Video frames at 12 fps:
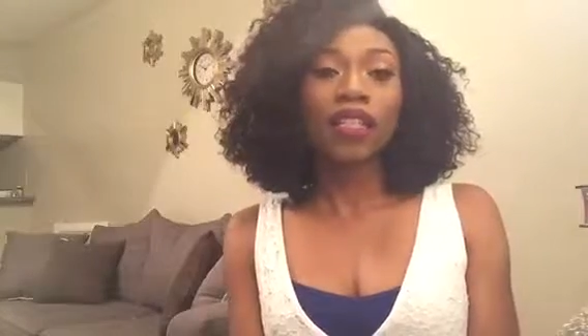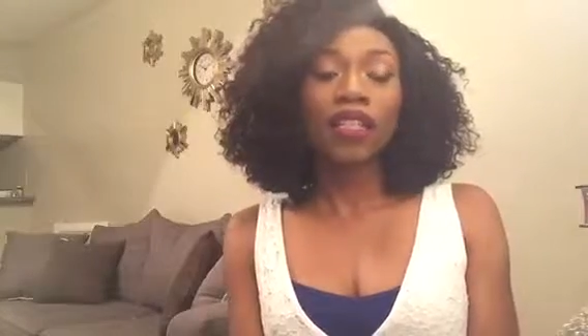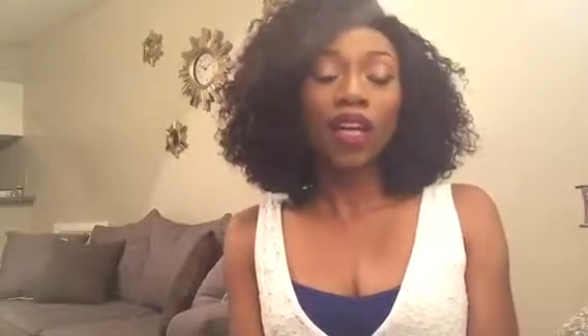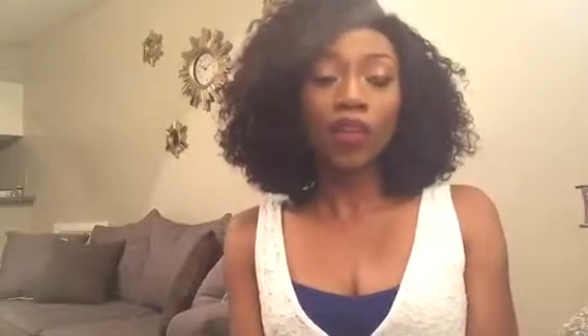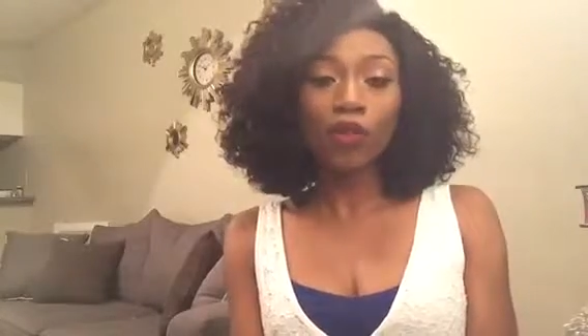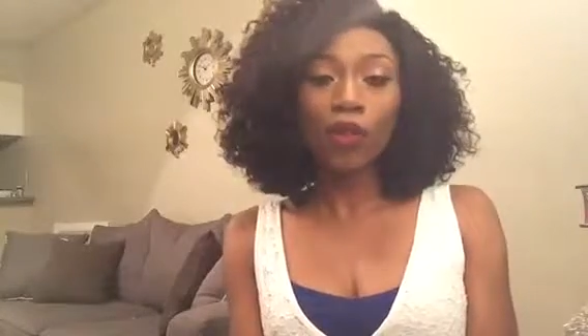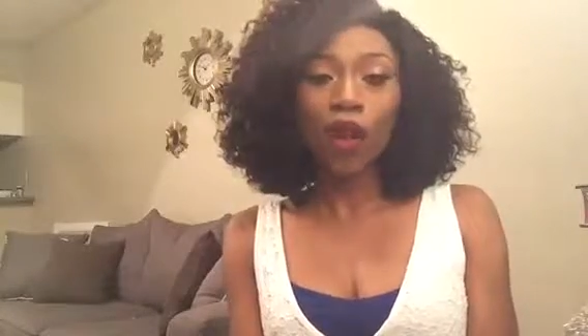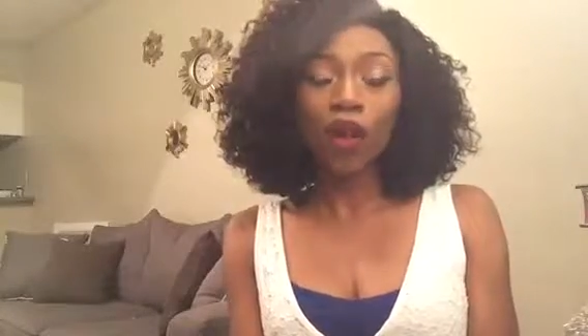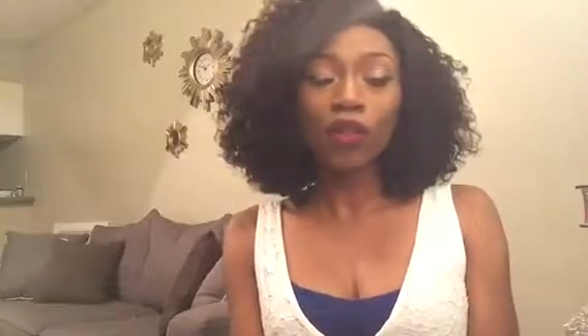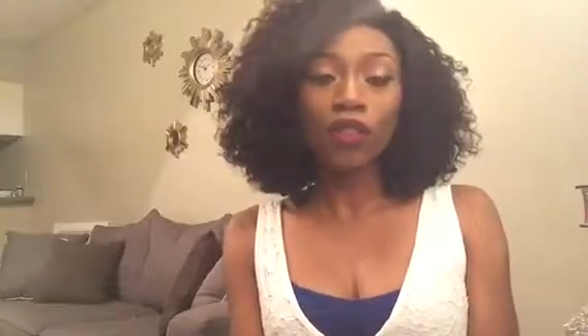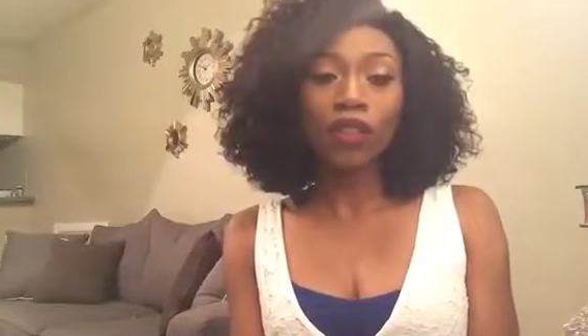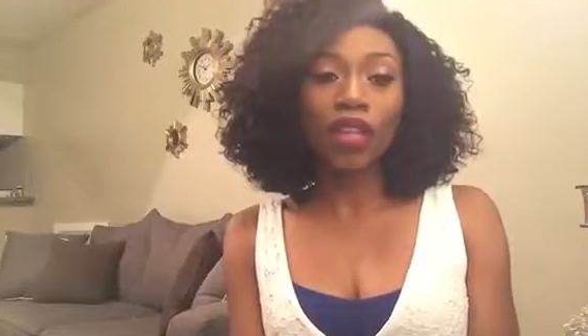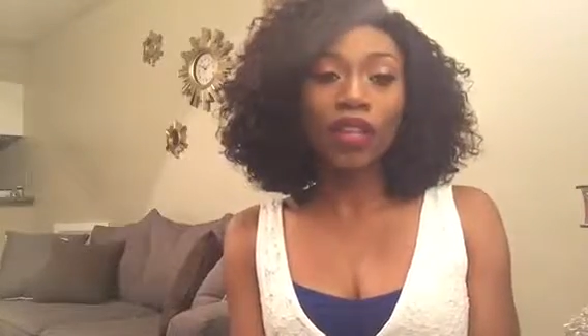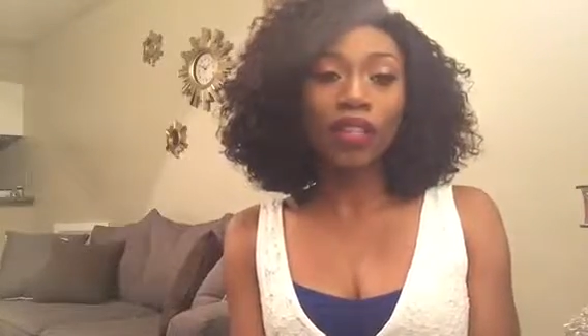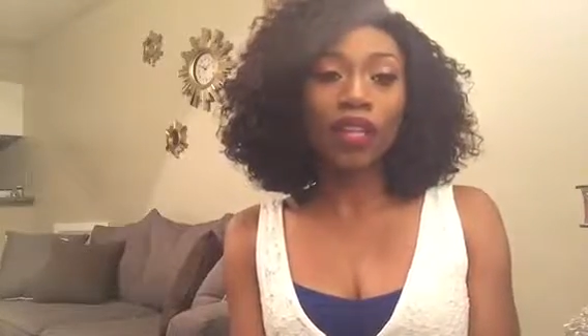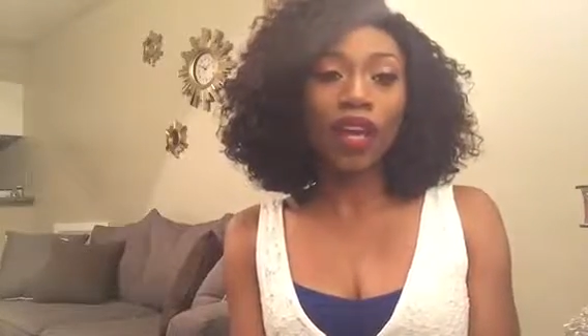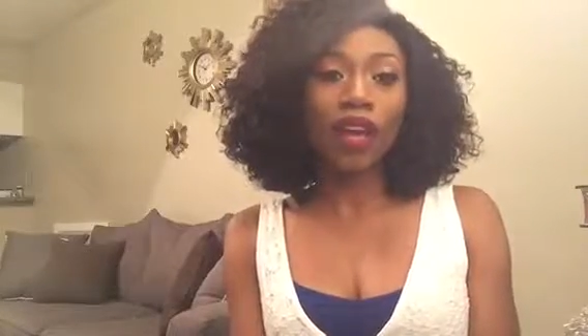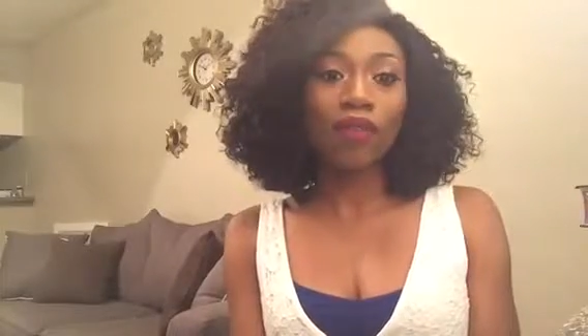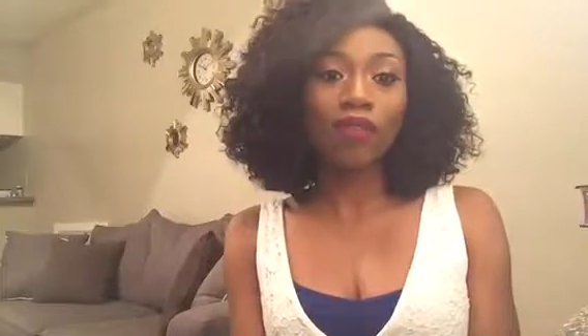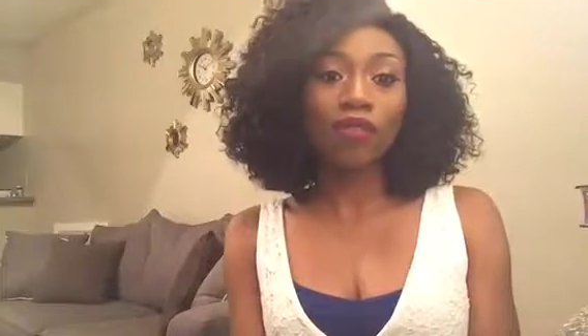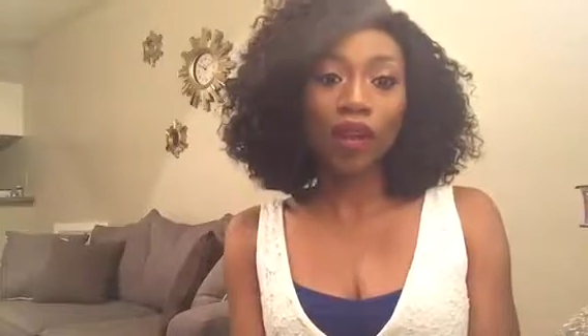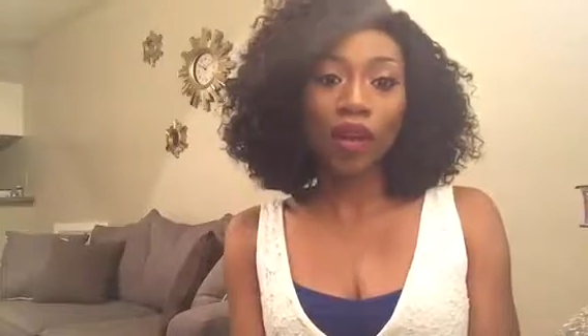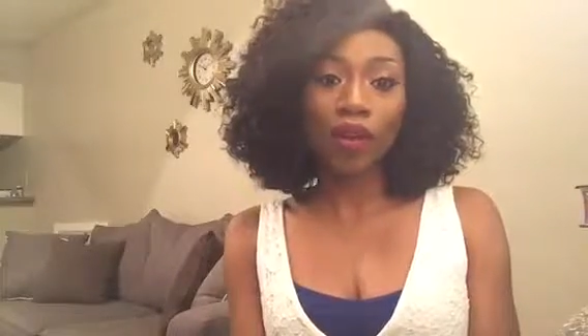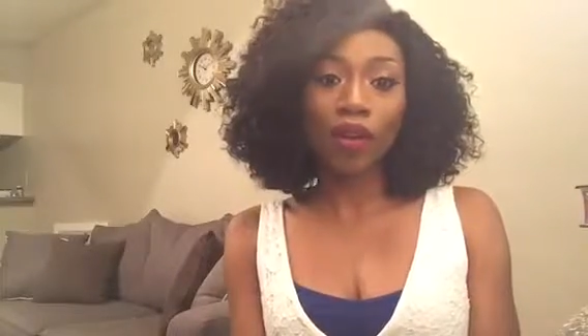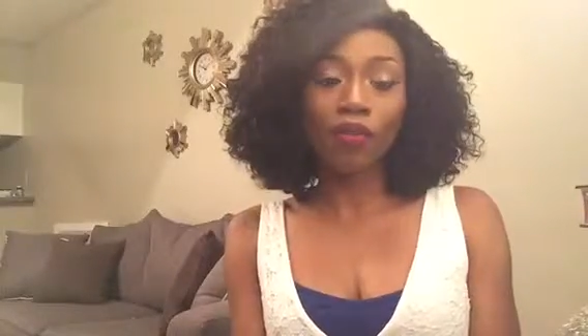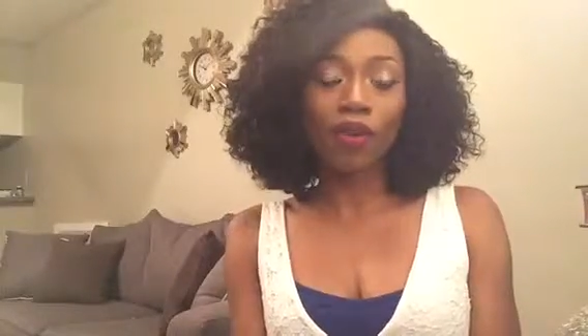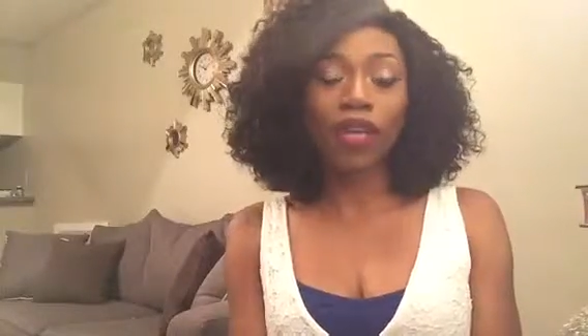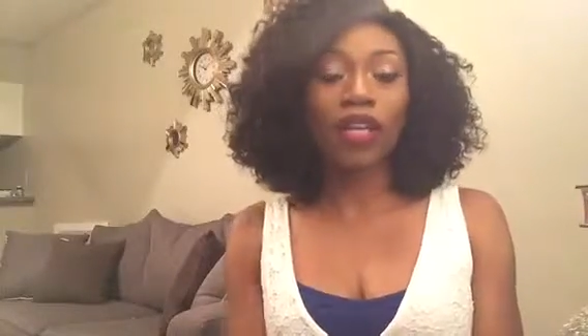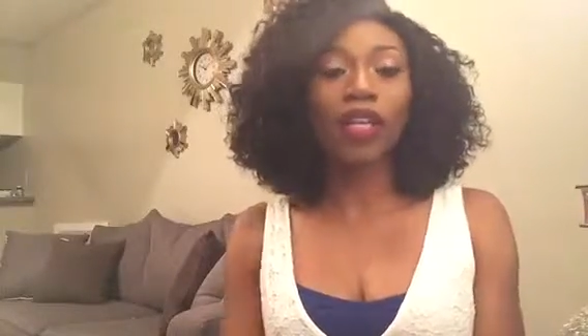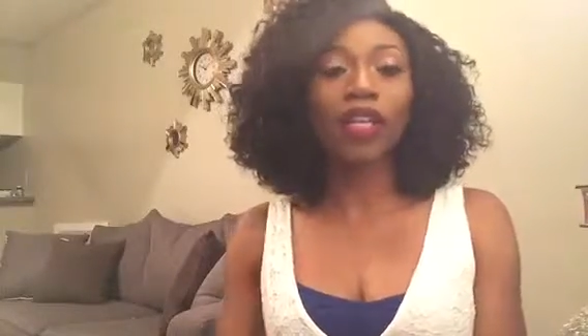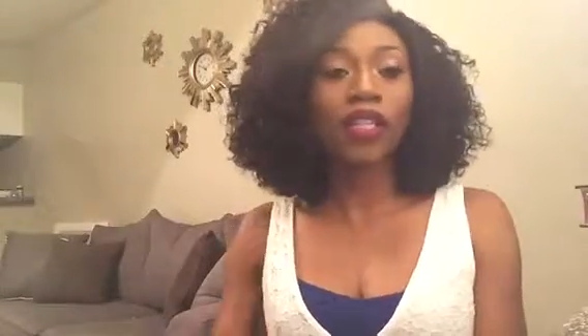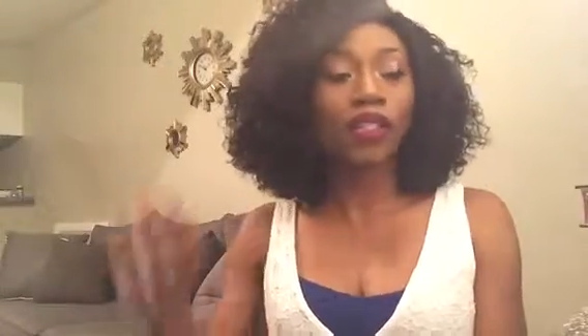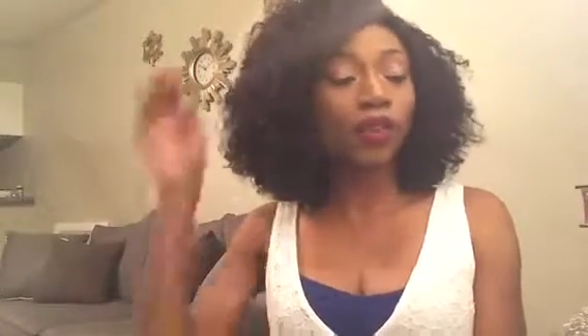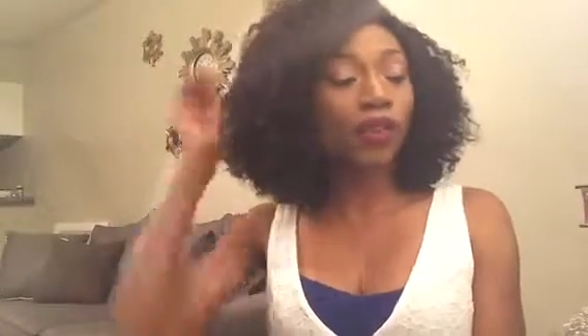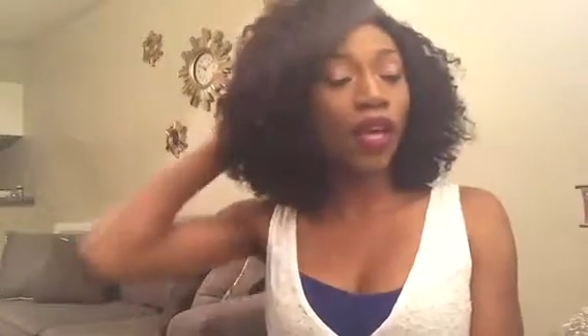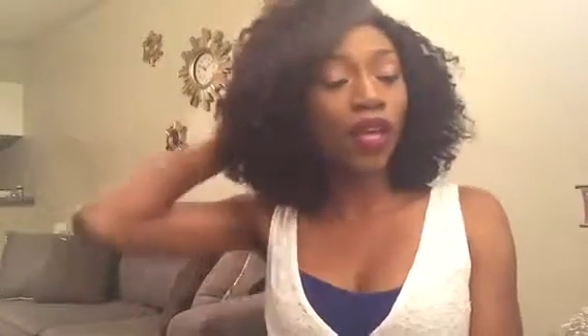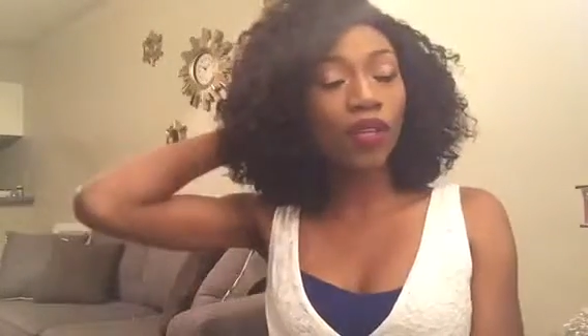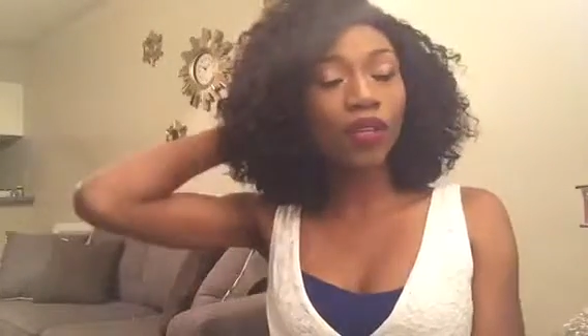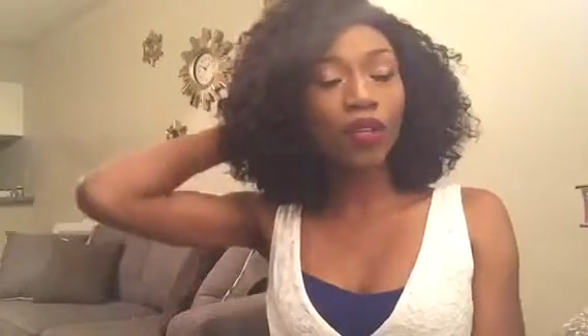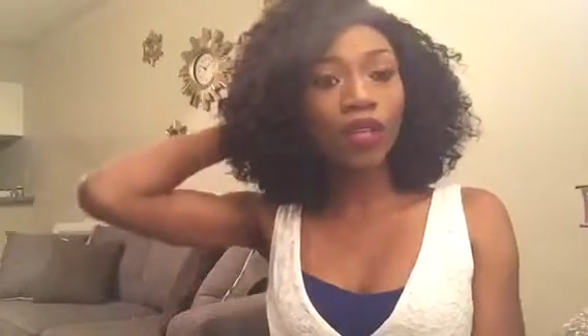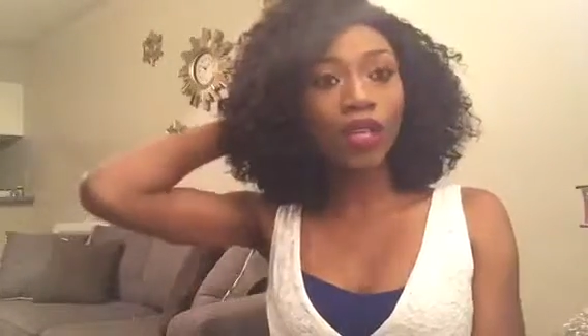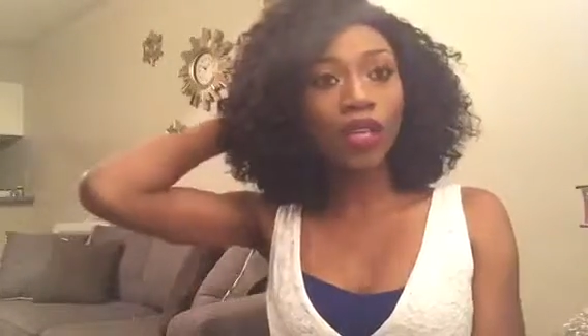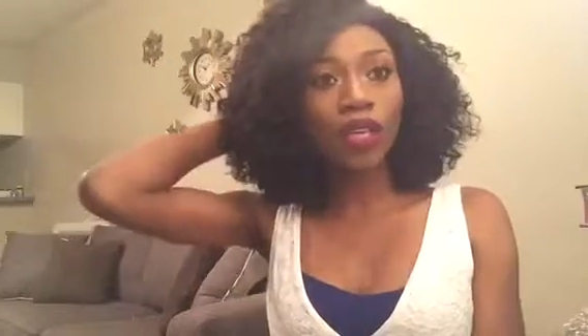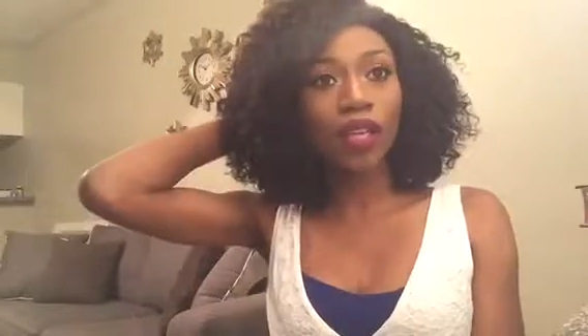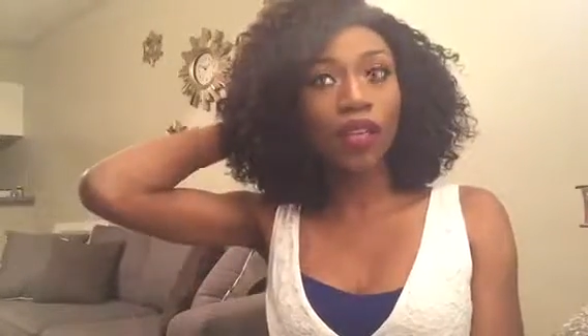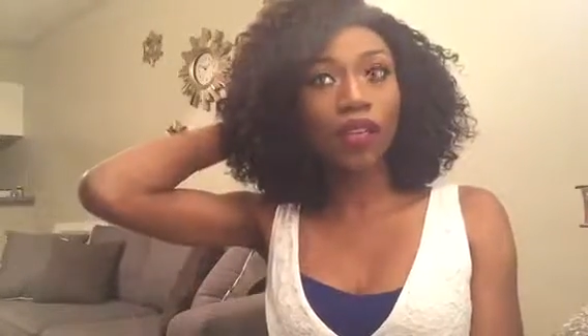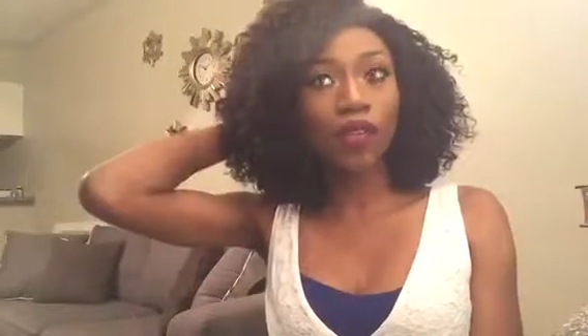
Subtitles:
tell you all things that I've tried already so that you can get,